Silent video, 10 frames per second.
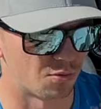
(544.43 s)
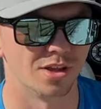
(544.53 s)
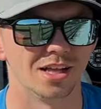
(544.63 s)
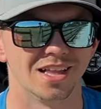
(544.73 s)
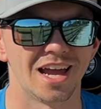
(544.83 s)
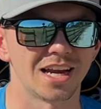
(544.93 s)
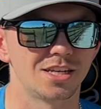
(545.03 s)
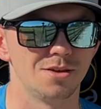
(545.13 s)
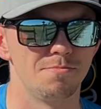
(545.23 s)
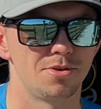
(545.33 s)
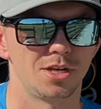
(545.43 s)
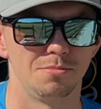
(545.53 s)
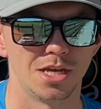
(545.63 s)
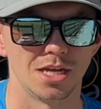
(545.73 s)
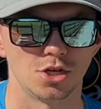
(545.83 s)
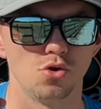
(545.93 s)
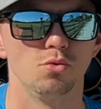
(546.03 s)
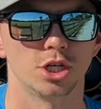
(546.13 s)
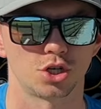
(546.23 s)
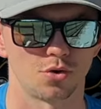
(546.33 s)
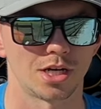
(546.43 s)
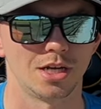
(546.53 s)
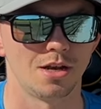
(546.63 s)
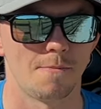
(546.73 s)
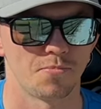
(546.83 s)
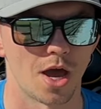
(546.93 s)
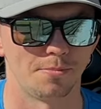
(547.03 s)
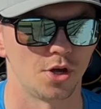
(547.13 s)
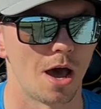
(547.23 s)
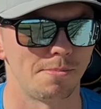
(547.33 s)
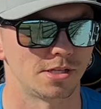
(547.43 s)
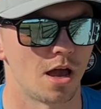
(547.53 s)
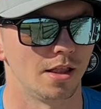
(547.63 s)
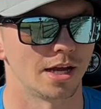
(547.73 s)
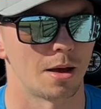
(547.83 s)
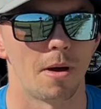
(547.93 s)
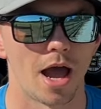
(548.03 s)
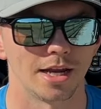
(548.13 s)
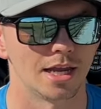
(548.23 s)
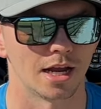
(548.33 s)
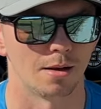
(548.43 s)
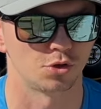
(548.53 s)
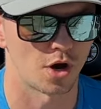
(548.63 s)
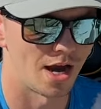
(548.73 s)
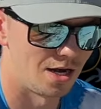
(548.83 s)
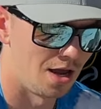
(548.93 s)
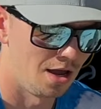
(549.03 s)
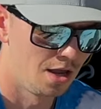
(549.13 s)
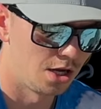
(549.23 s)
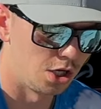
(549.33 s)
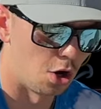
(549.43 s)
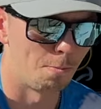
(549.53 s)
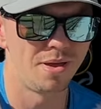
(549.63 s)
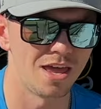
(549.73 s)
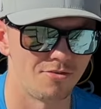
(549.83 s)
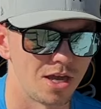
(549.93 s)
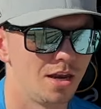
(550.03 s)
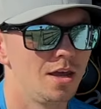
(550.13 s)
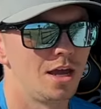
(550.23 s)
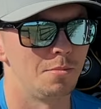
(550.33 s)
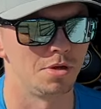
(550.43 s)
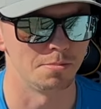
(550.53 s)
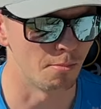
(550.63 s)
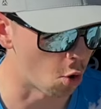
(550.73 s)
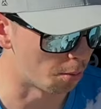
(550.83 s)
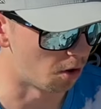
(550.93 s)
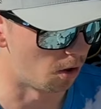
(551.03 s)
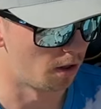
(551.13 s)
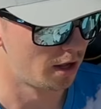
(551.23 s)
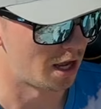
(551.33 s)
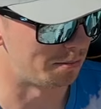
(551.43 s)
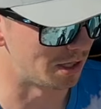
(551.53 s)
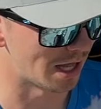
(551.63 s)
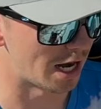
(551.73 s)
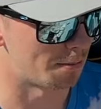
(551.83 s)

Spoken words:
really like to be too restricted up top. It's not like I'm hiking. I'm trying to, you know, pivot and be mobile and be light on